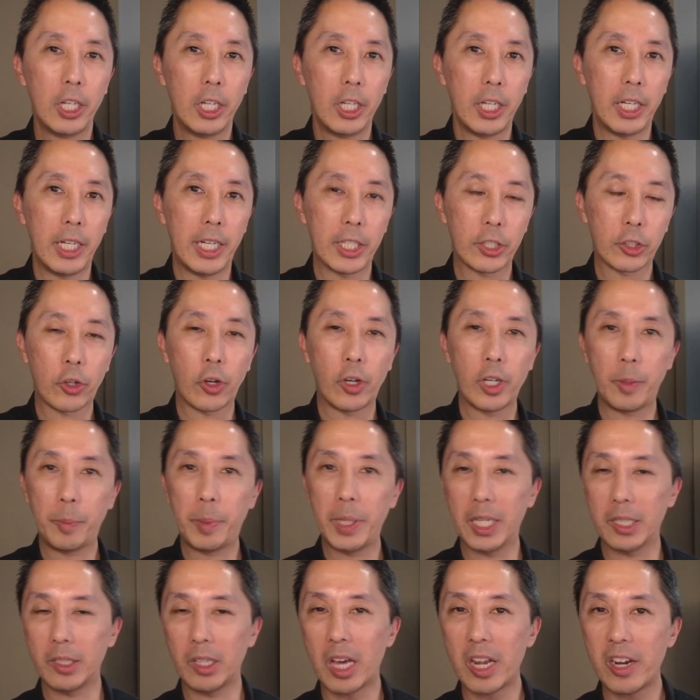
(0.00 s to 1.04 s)
it's going to be
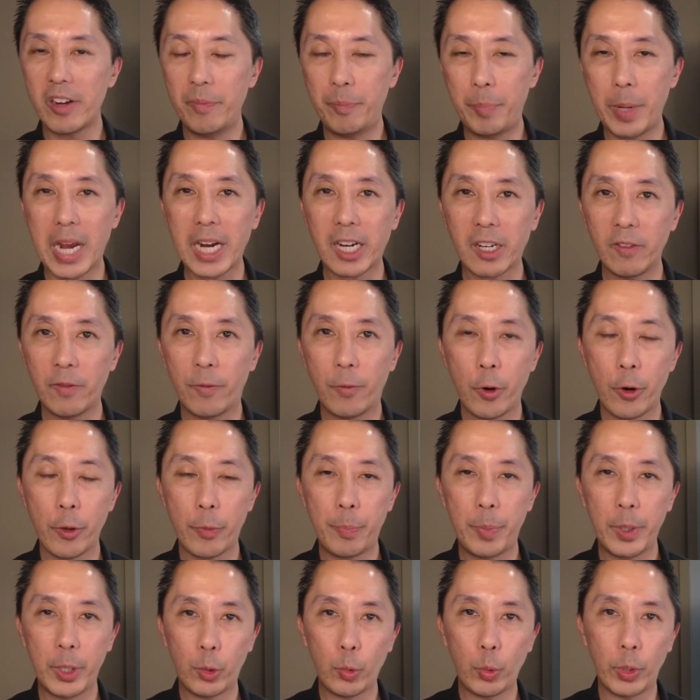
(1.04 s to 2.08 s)
a lot of back and forth
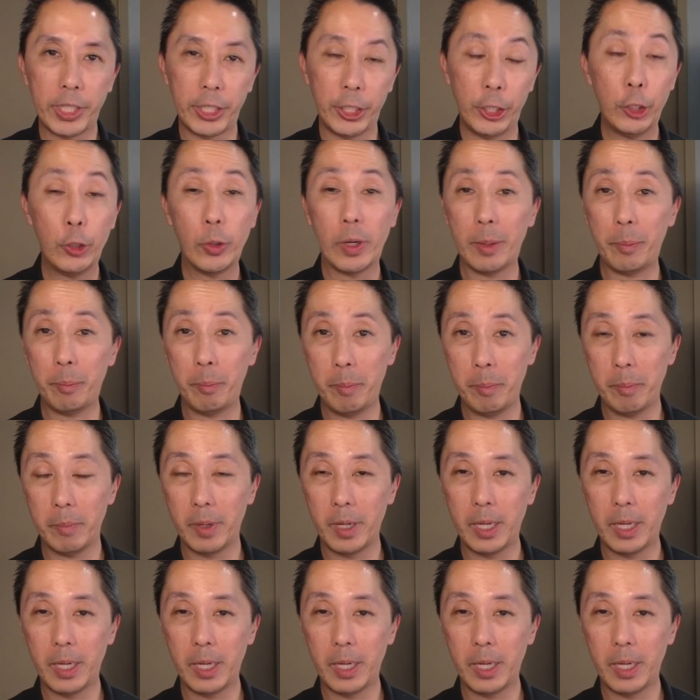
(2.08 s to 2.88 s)
between you and,